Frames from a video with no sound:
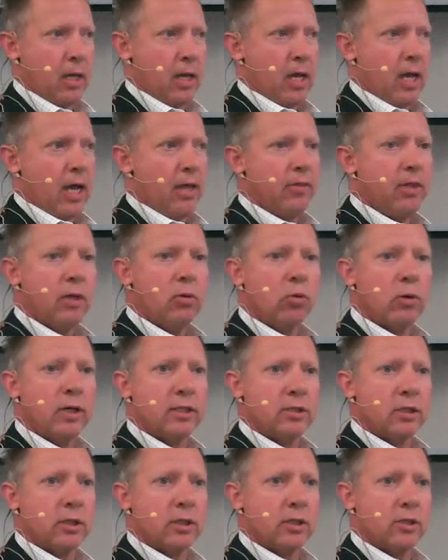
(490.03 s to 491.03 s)
And then what
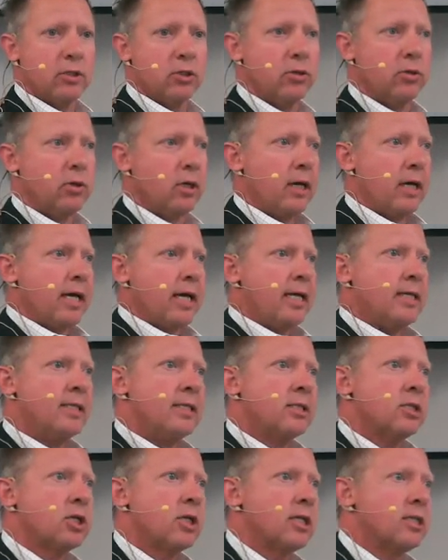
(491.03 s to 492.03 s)
he's going to do is
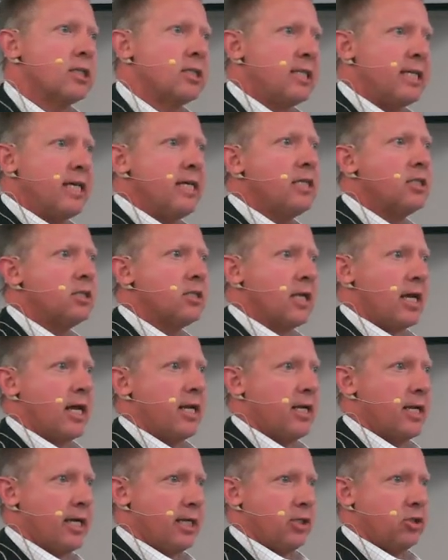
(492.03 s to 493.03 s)
he's going to teach
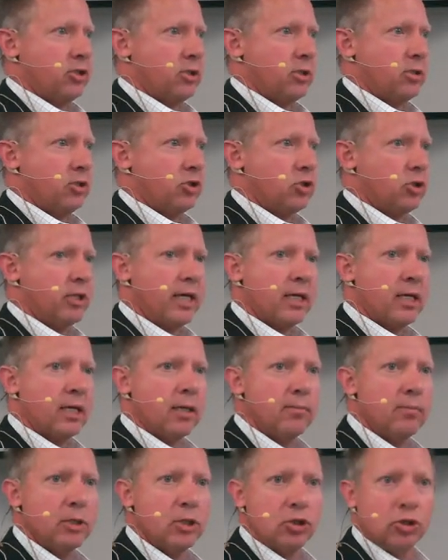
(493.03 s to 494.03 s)
that nation so they
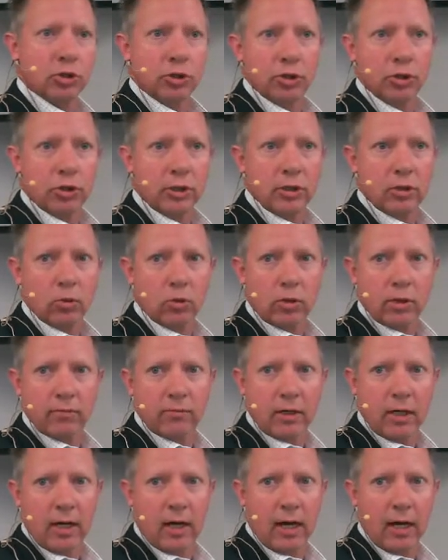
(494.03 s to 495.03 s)
can mature in the Word of
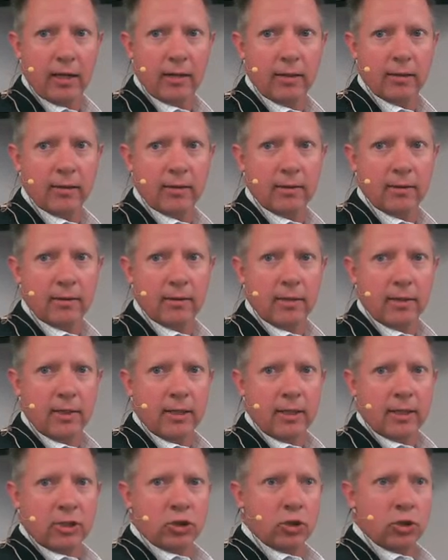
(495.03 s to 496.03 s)
God,
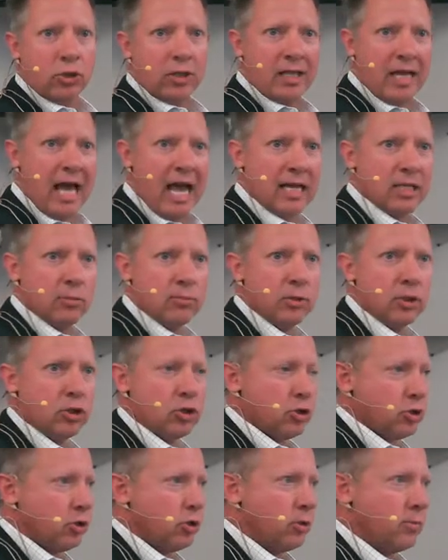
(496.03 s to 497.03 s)
so that as
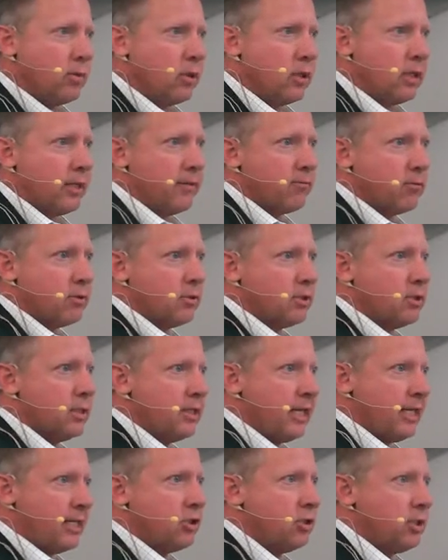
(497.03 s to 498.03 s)
mature believers, the
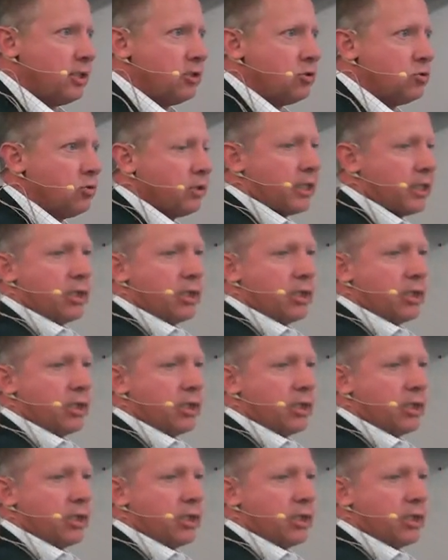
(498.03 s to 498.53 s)
nation Israel can